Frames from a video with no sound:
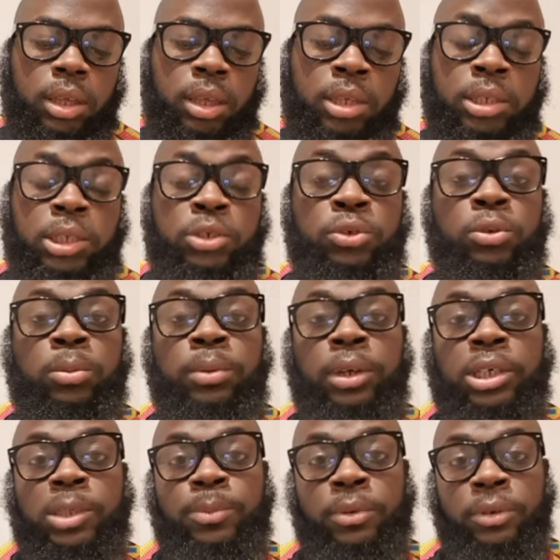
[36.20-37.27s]
it's a trauma
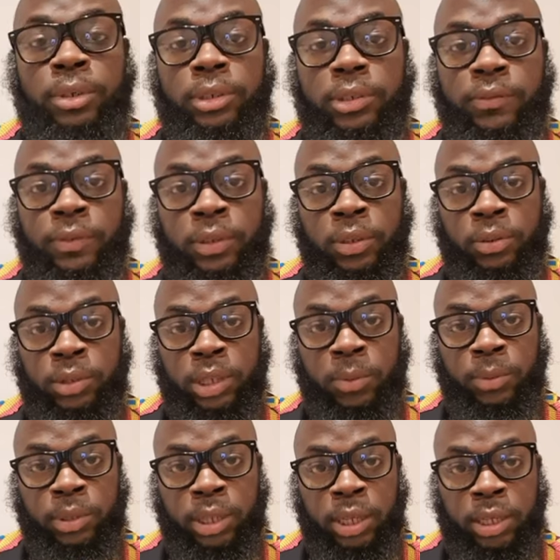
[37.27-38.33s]
experience for those that
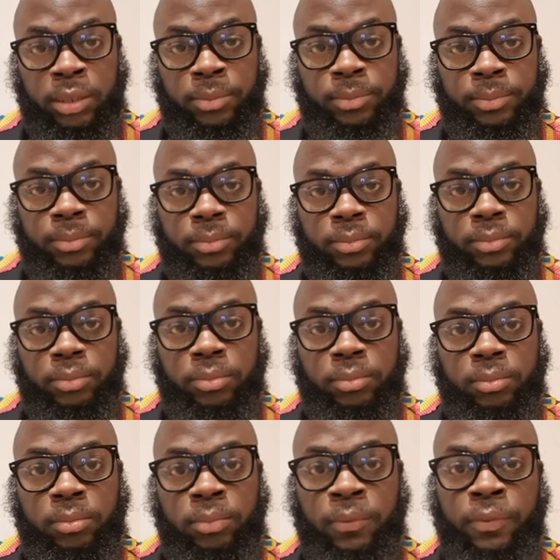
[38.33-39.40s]
were there,
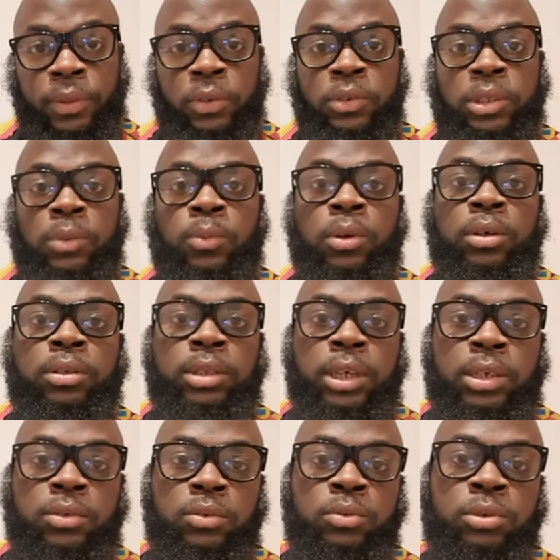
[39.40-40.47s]
but for those that weren't
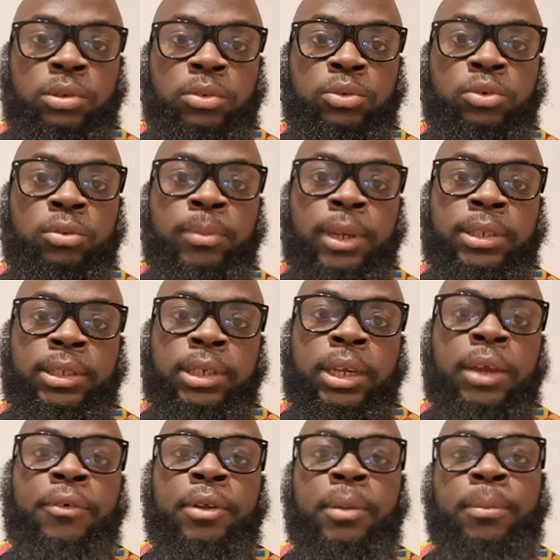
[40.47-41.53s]
there, it's also traumatic
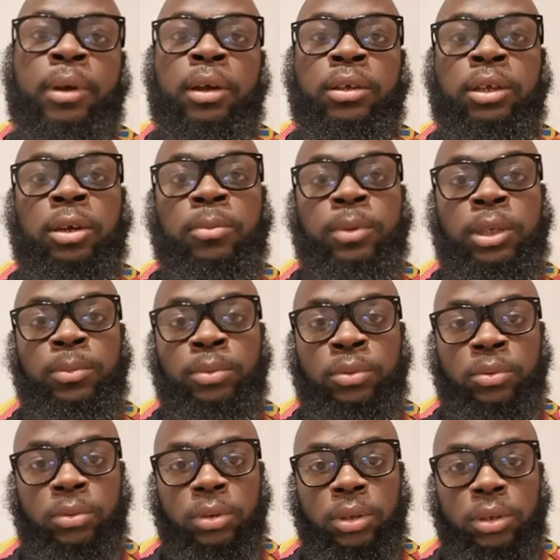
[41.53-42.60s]
hearing about young
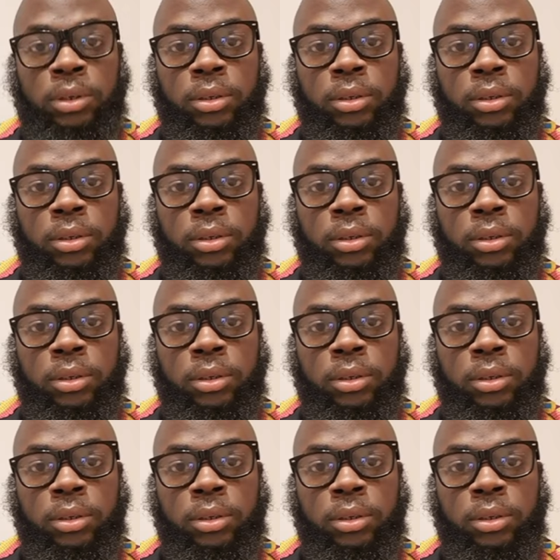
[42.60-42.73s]
people